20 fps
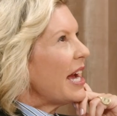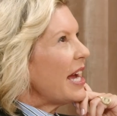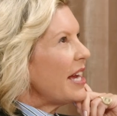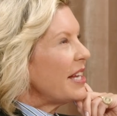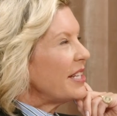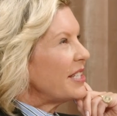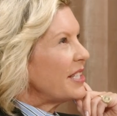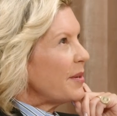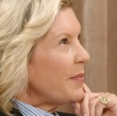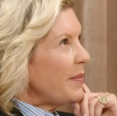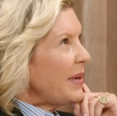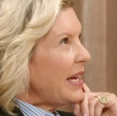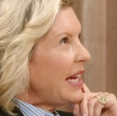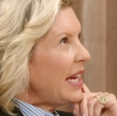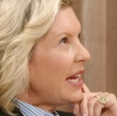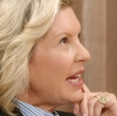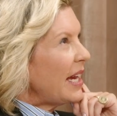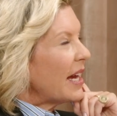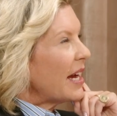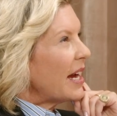To
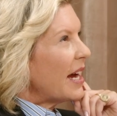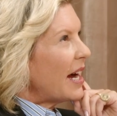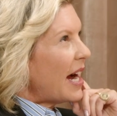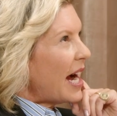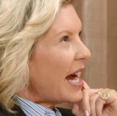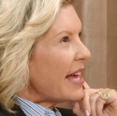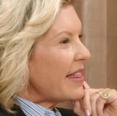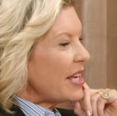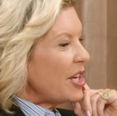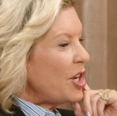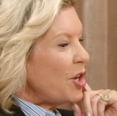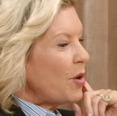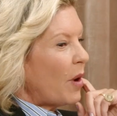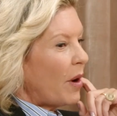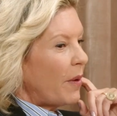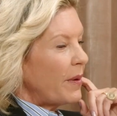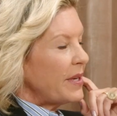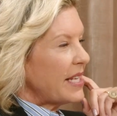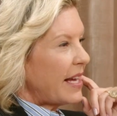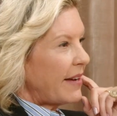me, I think you
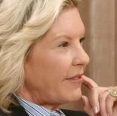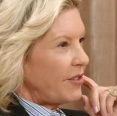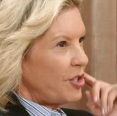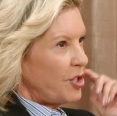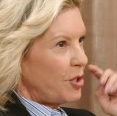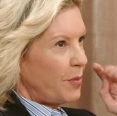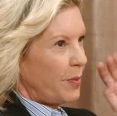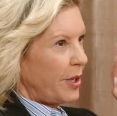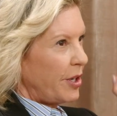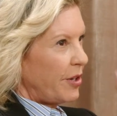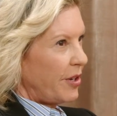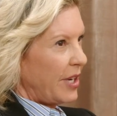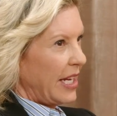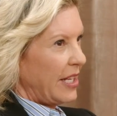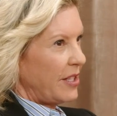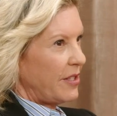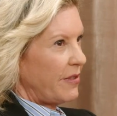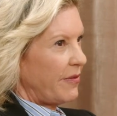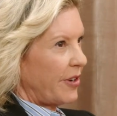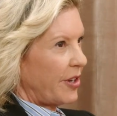always have to just put your
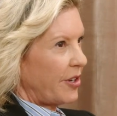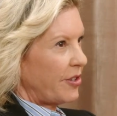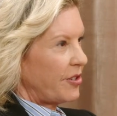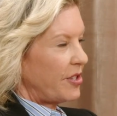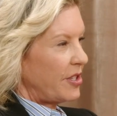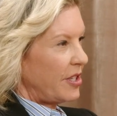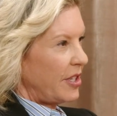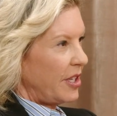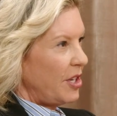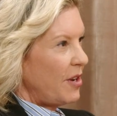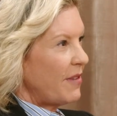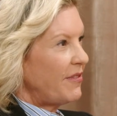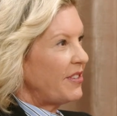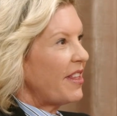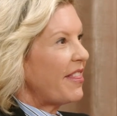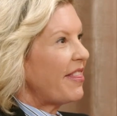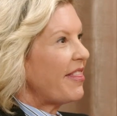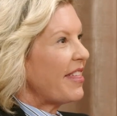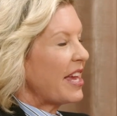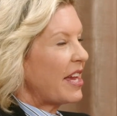kids first. You have to
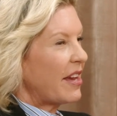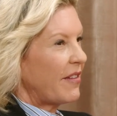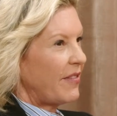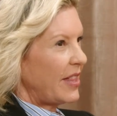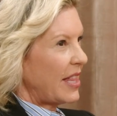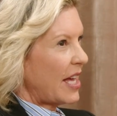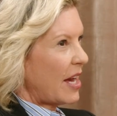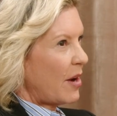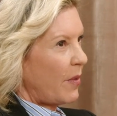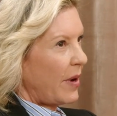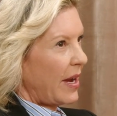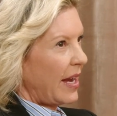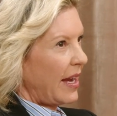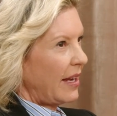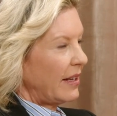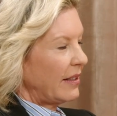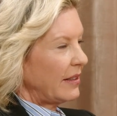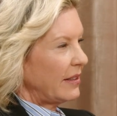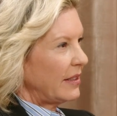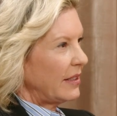think of it that way,
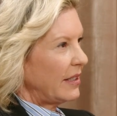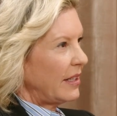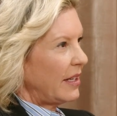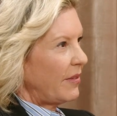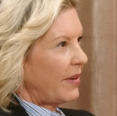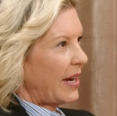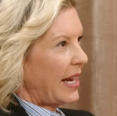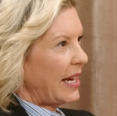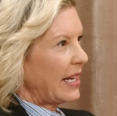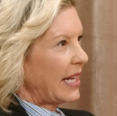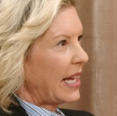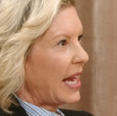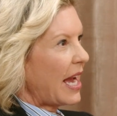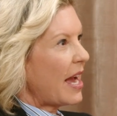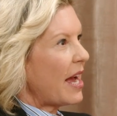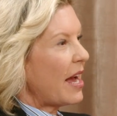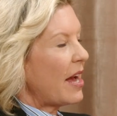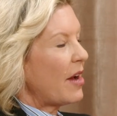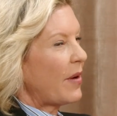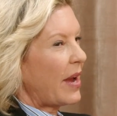right? Like,
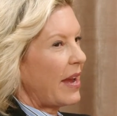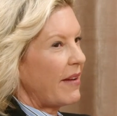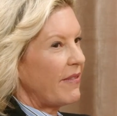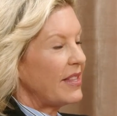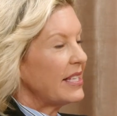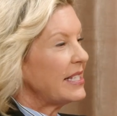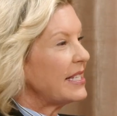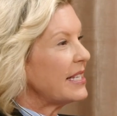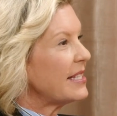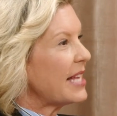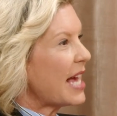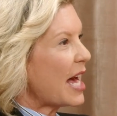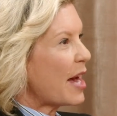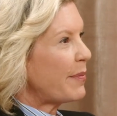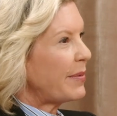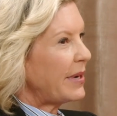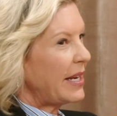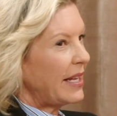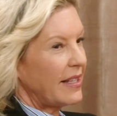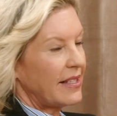okay, if this is
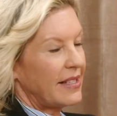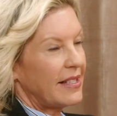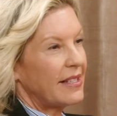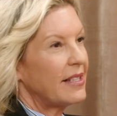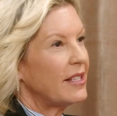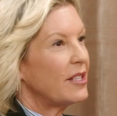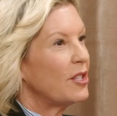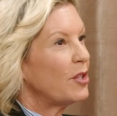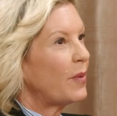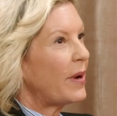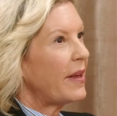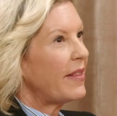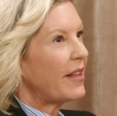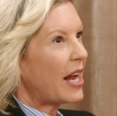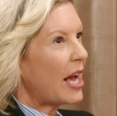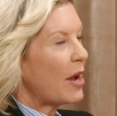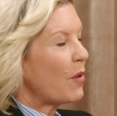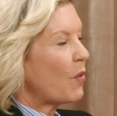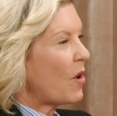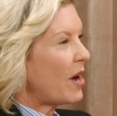happening, this isn't the way that
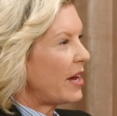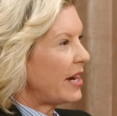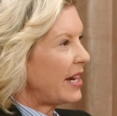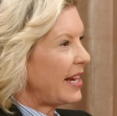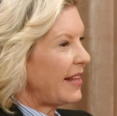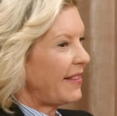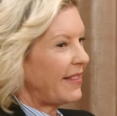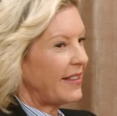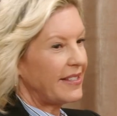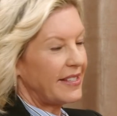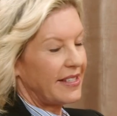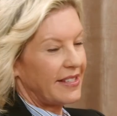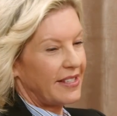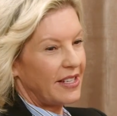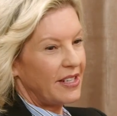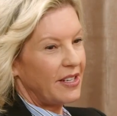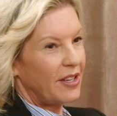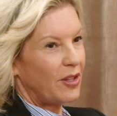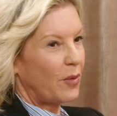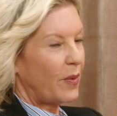I wanted it. This
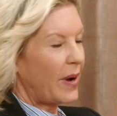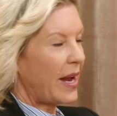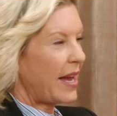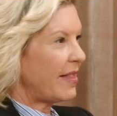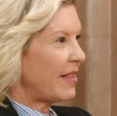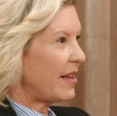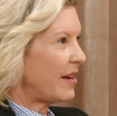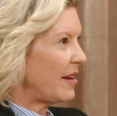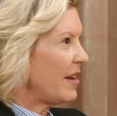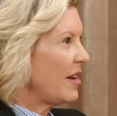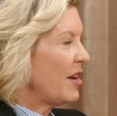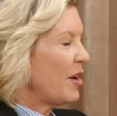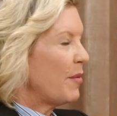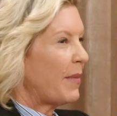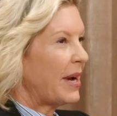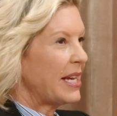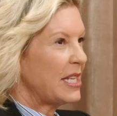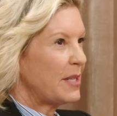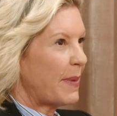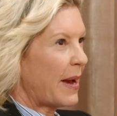isn't the way that
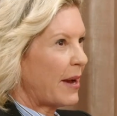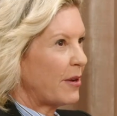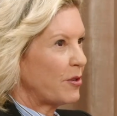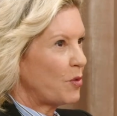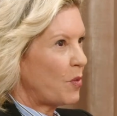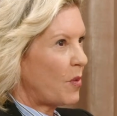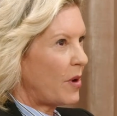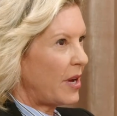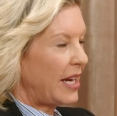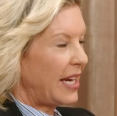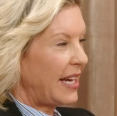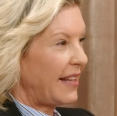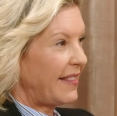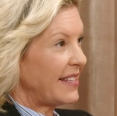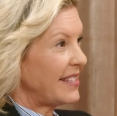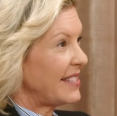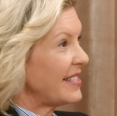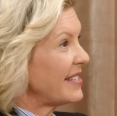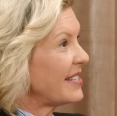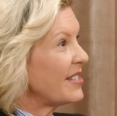my spouse wanted it.
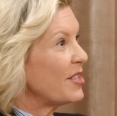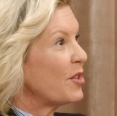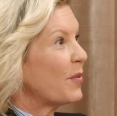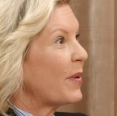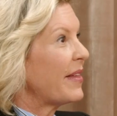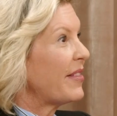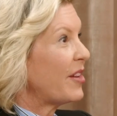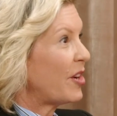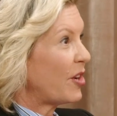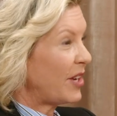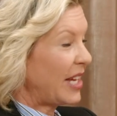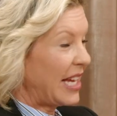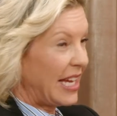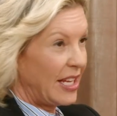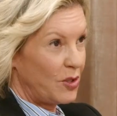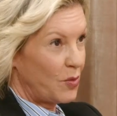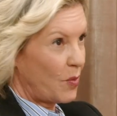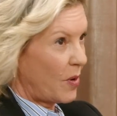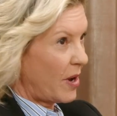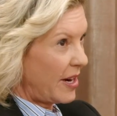This isn't the way that our
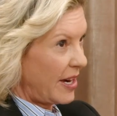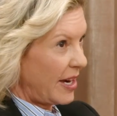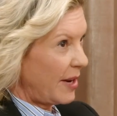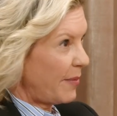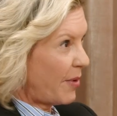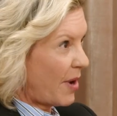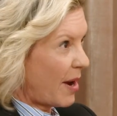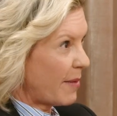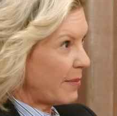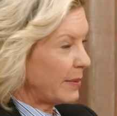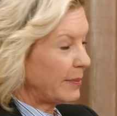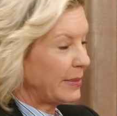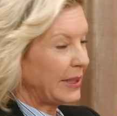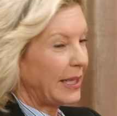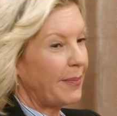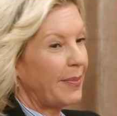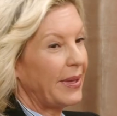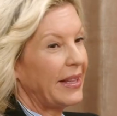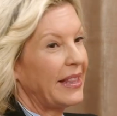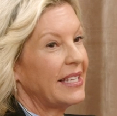kids wanted it, probably.
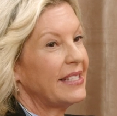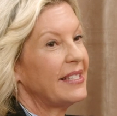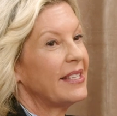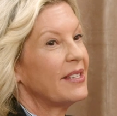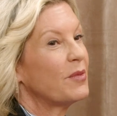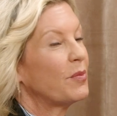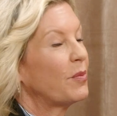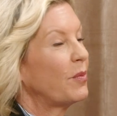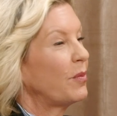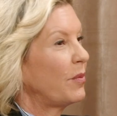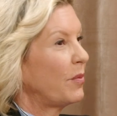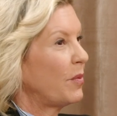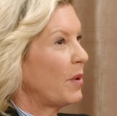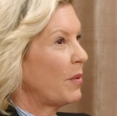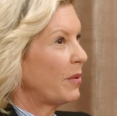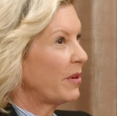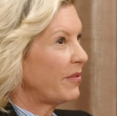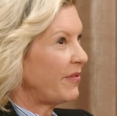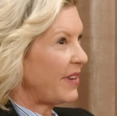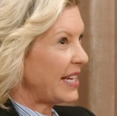But this is what
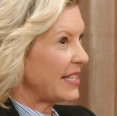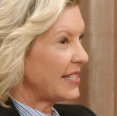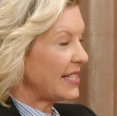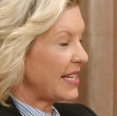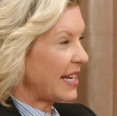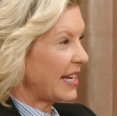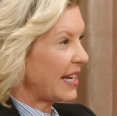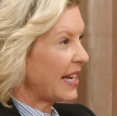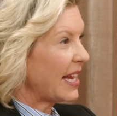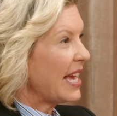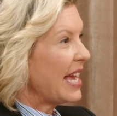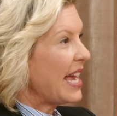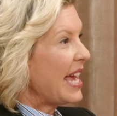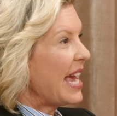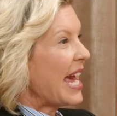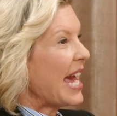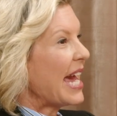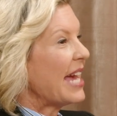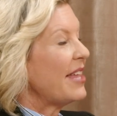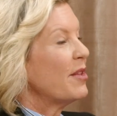we're facing.
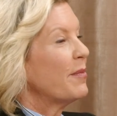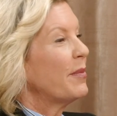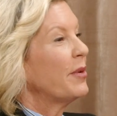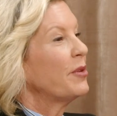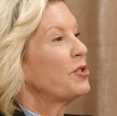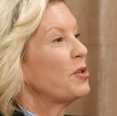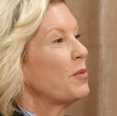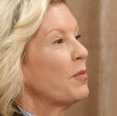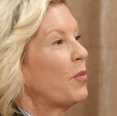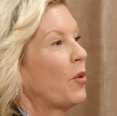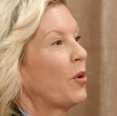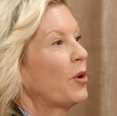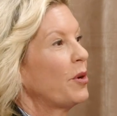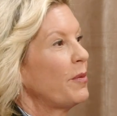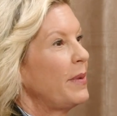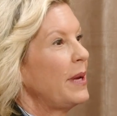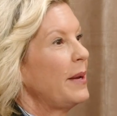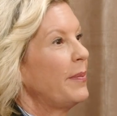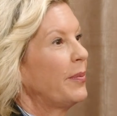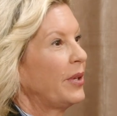And the most important
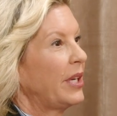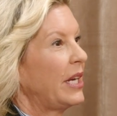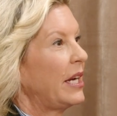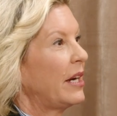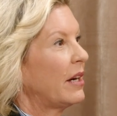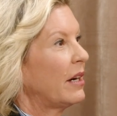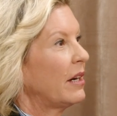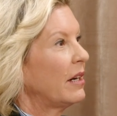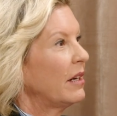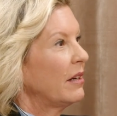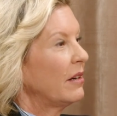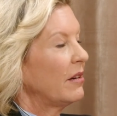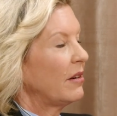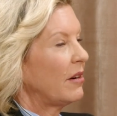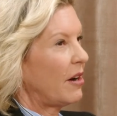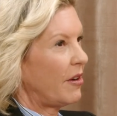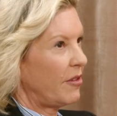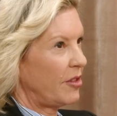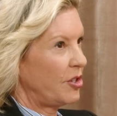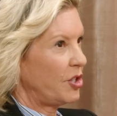people here
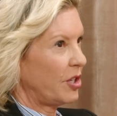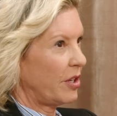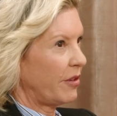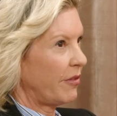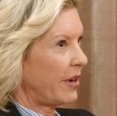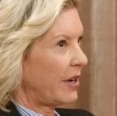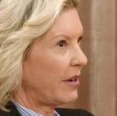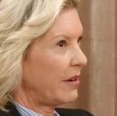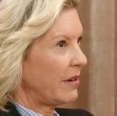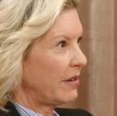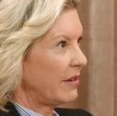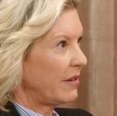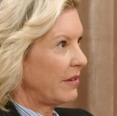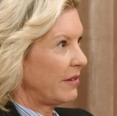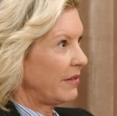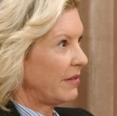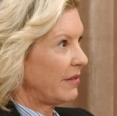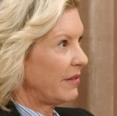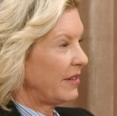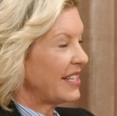are the children
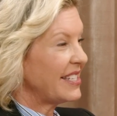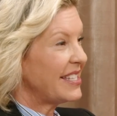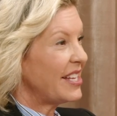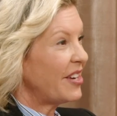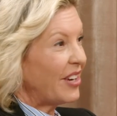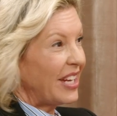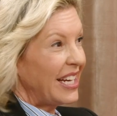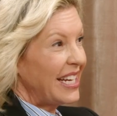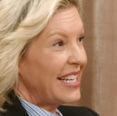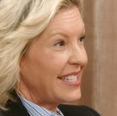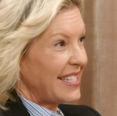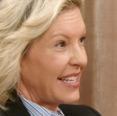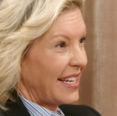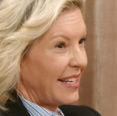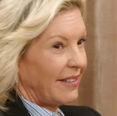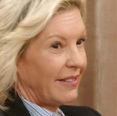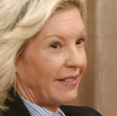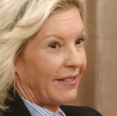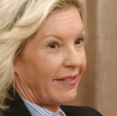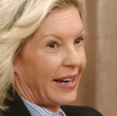because they're innocent,
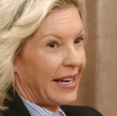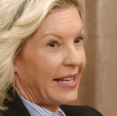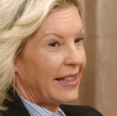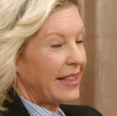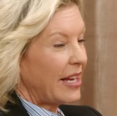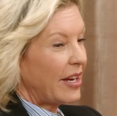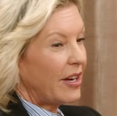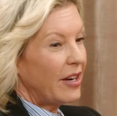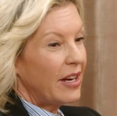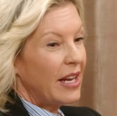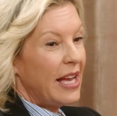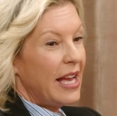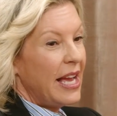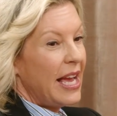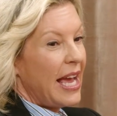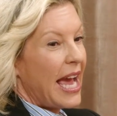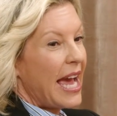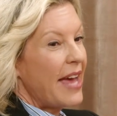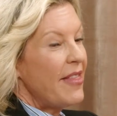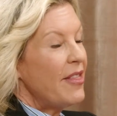right? They're
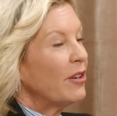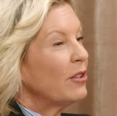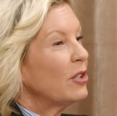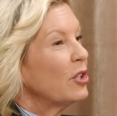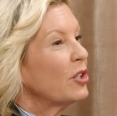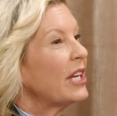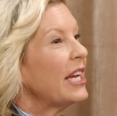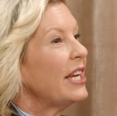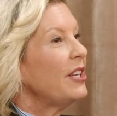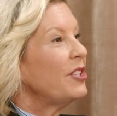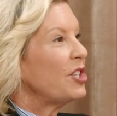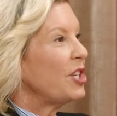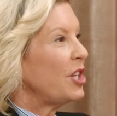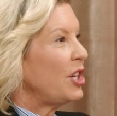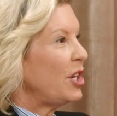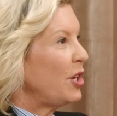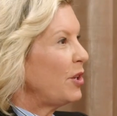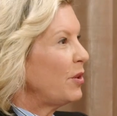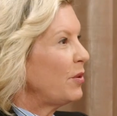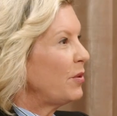looking to
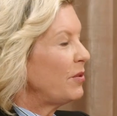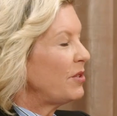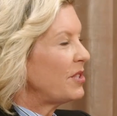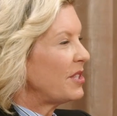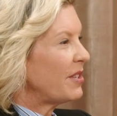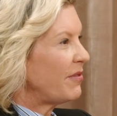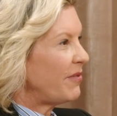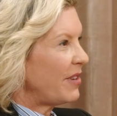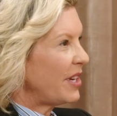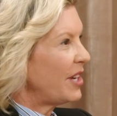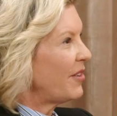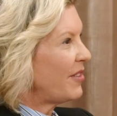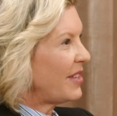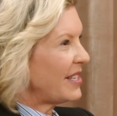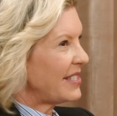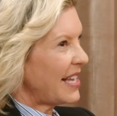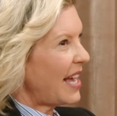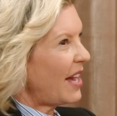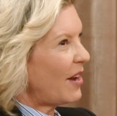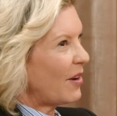you to figure
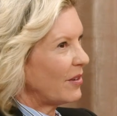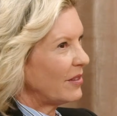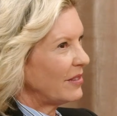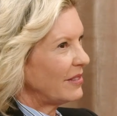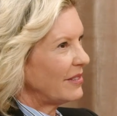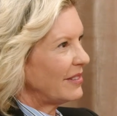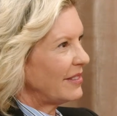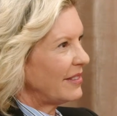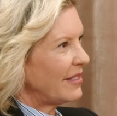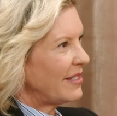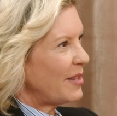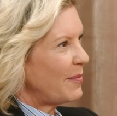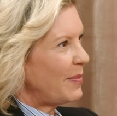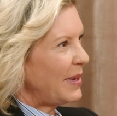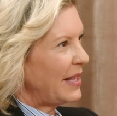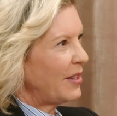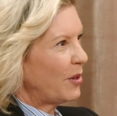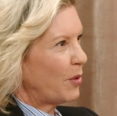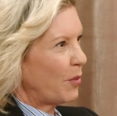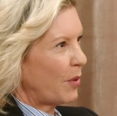this out, to be
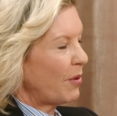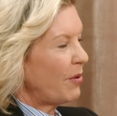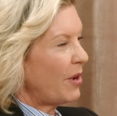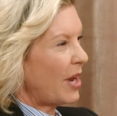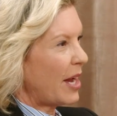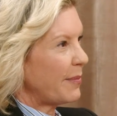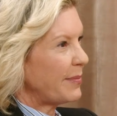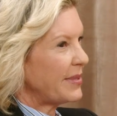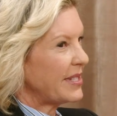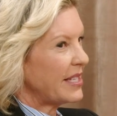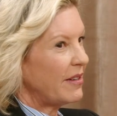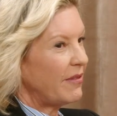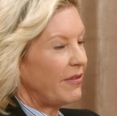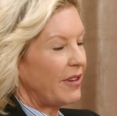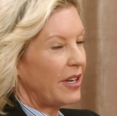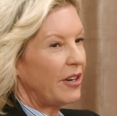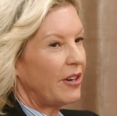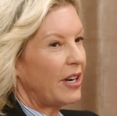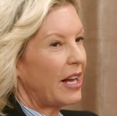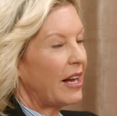the grown-ups and
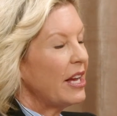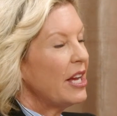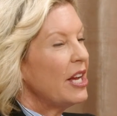figure it out.